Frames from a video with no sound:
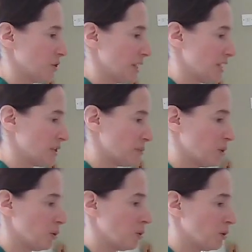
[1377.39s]
So let's put
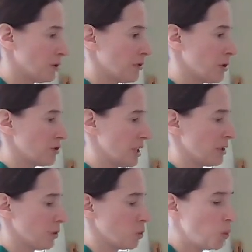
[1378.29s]
all of those
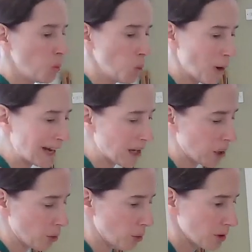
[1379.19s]
in. Oh,
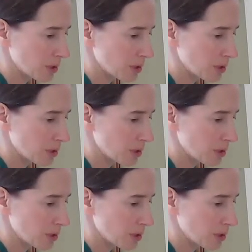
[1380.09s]
wow.